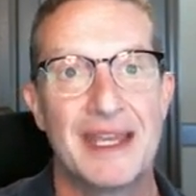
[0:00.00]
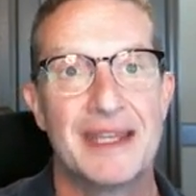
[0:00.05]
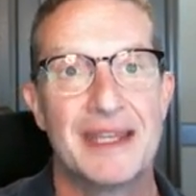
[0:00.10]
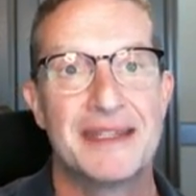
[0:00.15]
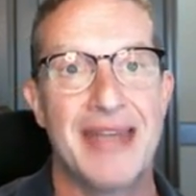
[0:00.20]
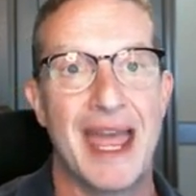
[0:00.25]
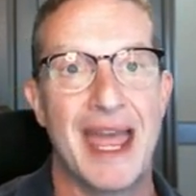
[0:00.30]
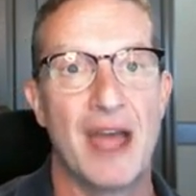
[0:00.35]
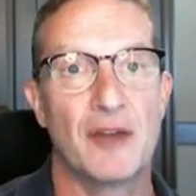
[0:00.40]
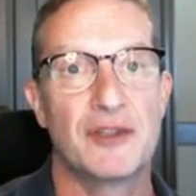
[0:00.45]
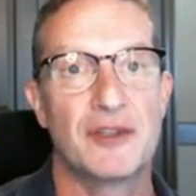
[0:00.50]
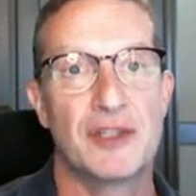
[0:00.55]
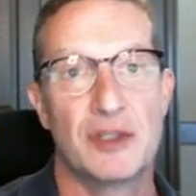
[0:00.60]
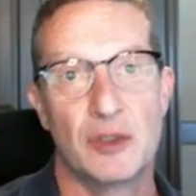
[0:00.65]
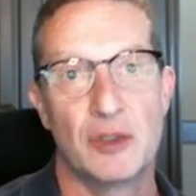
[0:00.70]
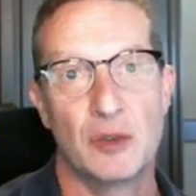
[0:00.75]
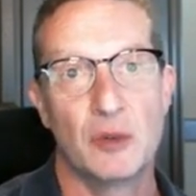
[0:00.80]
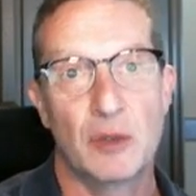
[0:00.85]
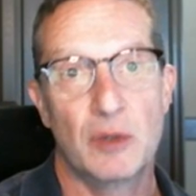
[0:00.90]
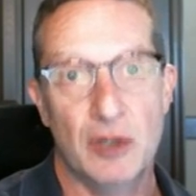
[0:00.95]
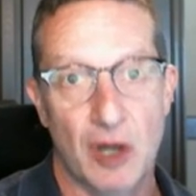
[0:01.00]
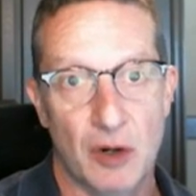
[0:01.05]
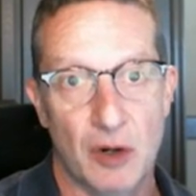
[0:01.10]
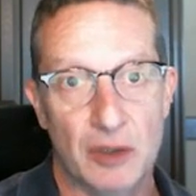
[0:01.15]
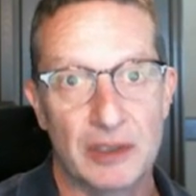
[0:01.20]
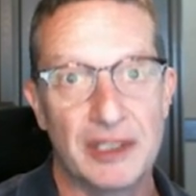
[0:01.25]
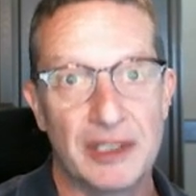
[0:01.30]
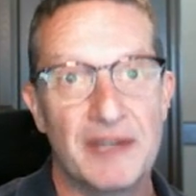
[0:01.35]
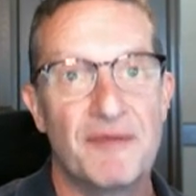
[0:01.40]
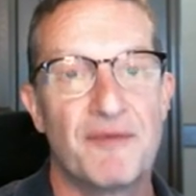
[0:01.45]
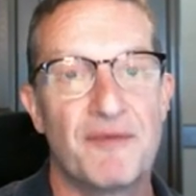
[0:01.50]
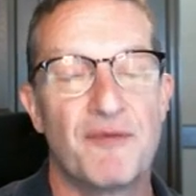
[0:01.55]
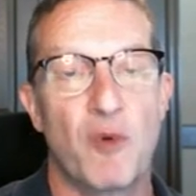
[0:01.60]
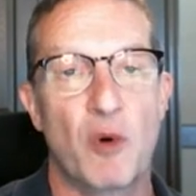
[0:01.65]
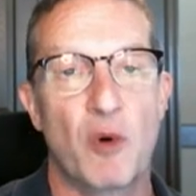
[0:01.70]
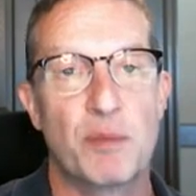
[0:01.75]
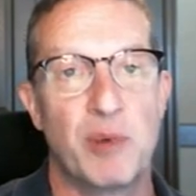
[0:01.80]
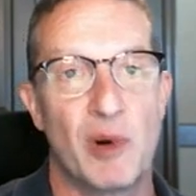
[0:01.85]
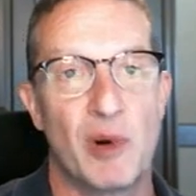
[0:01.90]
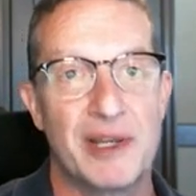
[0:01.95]
down to currently
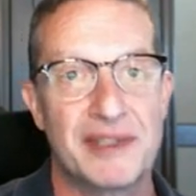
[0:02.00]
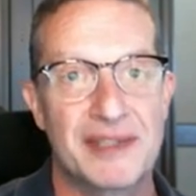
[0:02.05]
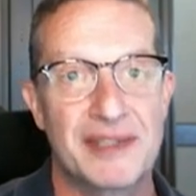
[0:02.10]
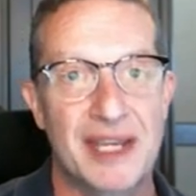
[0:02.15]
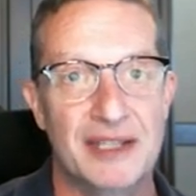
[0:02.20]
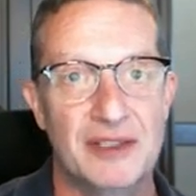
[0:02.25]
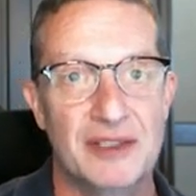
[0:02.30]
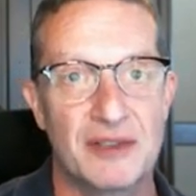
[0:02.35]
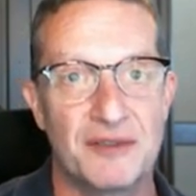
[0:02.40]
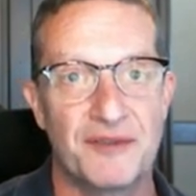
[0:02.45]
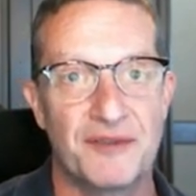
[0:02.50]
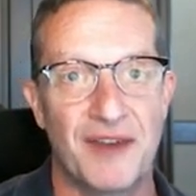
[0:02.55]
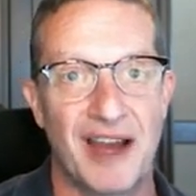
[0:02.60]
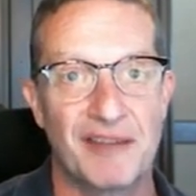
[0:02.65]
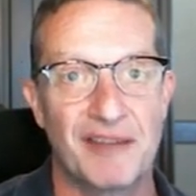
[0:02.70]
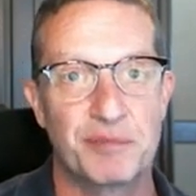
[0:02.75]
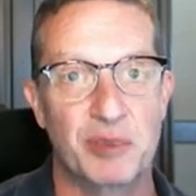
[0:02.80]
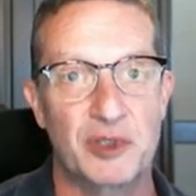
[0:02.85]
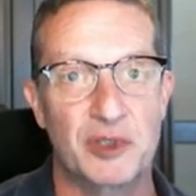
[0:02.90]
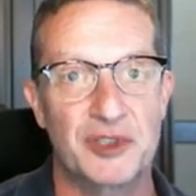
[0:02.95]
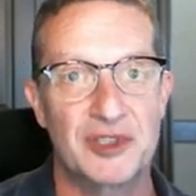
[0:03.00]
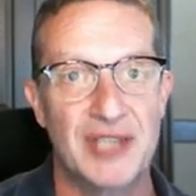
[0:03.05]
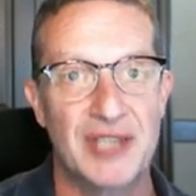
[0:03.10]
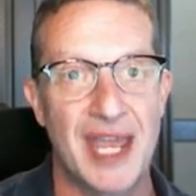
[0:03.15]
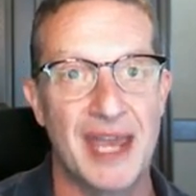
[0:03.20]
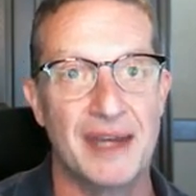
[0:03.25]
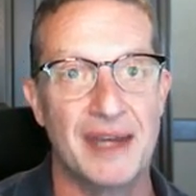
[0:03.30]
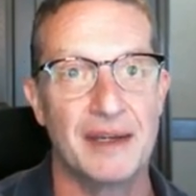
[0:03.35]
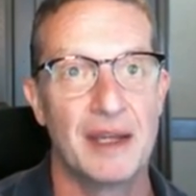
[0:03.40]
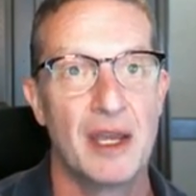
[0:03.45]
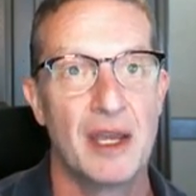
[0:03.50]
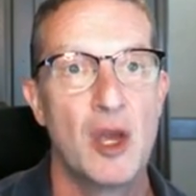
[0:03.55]
4.625%.